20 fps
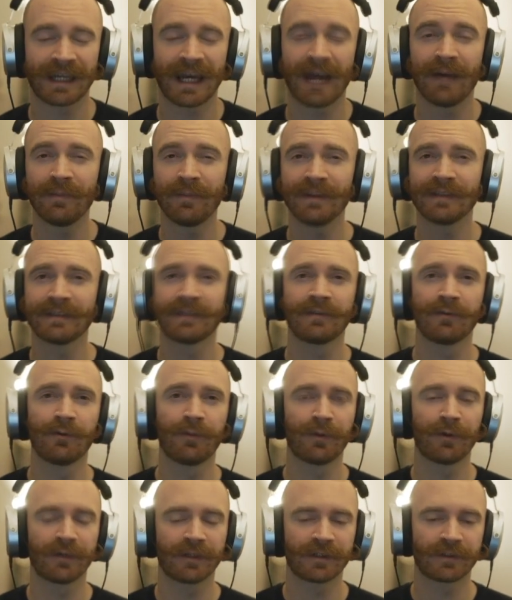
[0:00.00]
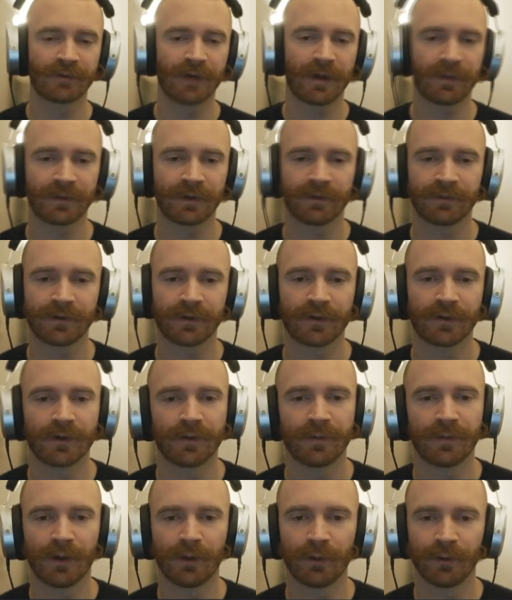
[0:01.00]
can be super disruptive to your
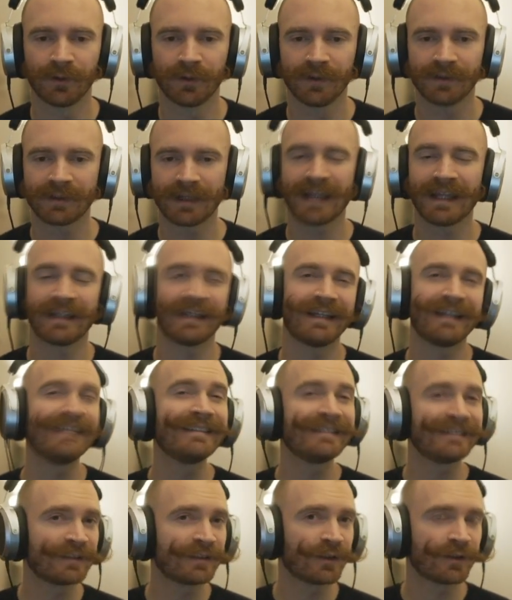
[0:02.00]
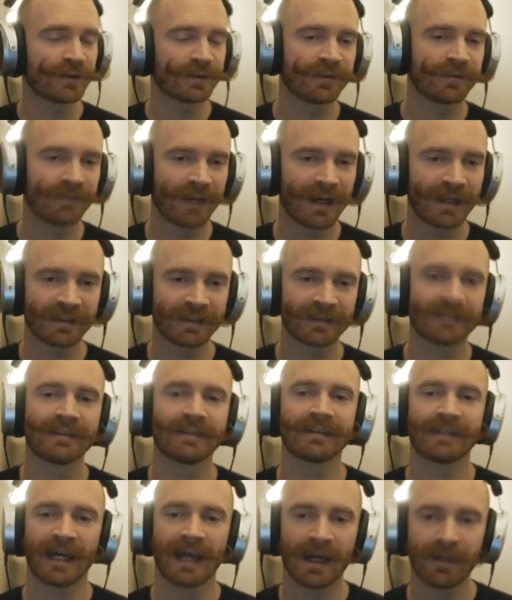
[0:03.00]
opponent, and in certain metas
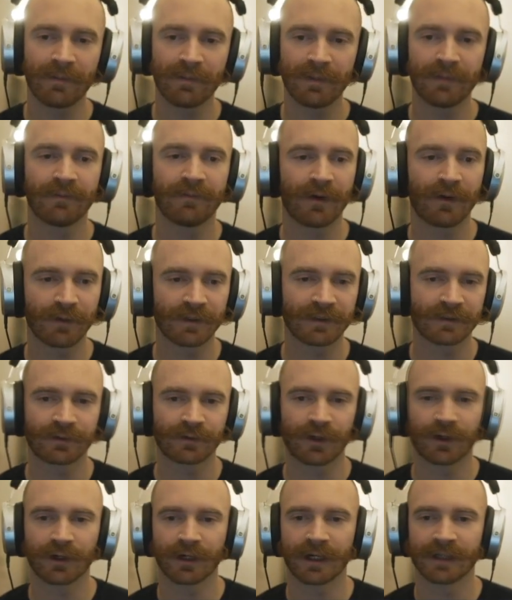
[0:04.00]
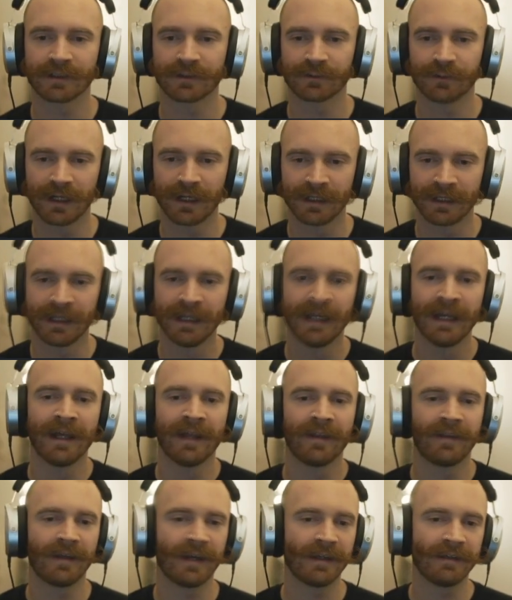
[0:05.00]
it can be very strong as well.
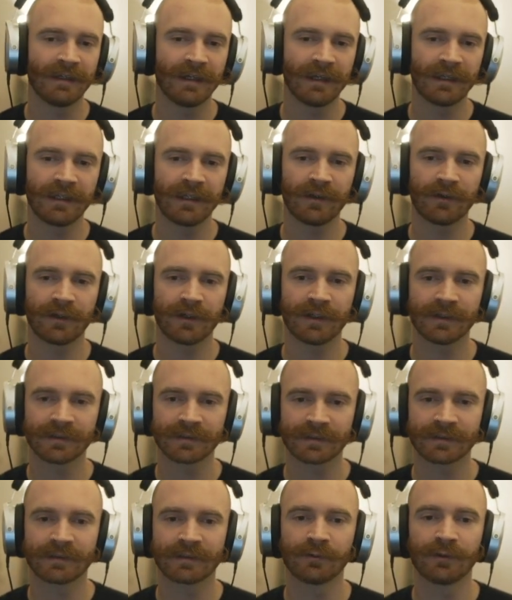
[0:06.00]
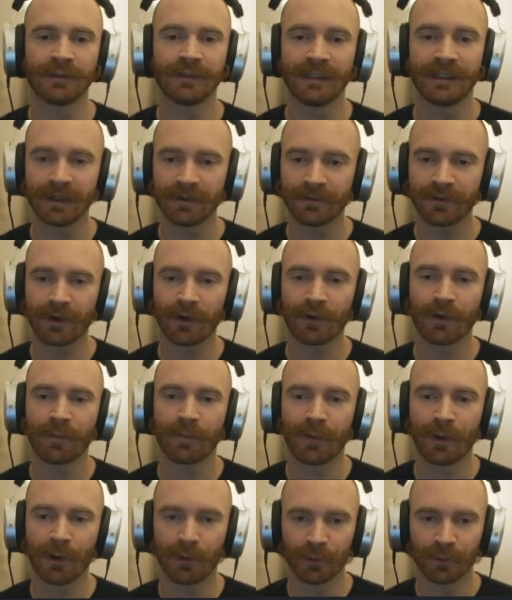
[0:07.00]
The idea here is to give our
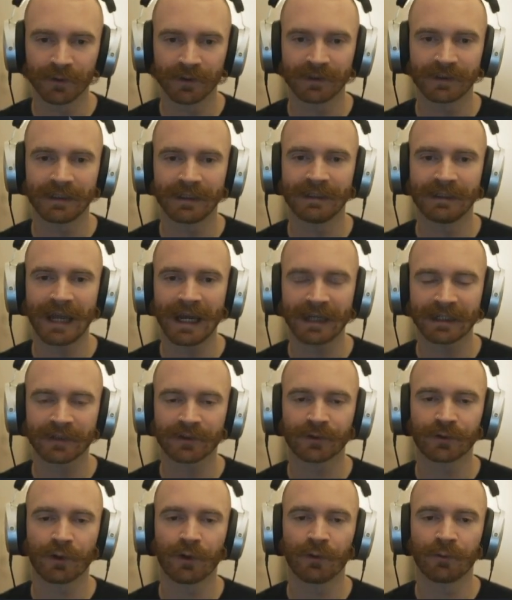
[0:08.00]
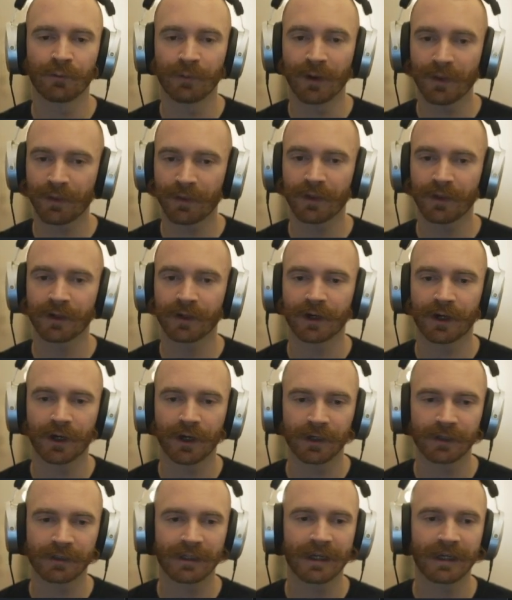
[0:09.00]
opponent Electro with a
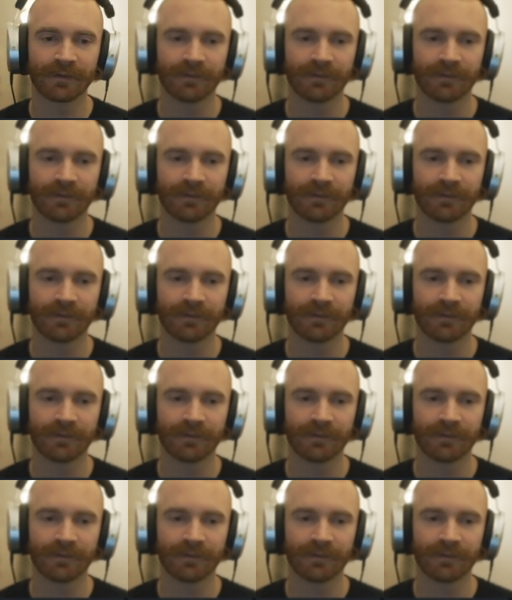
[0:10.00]
card like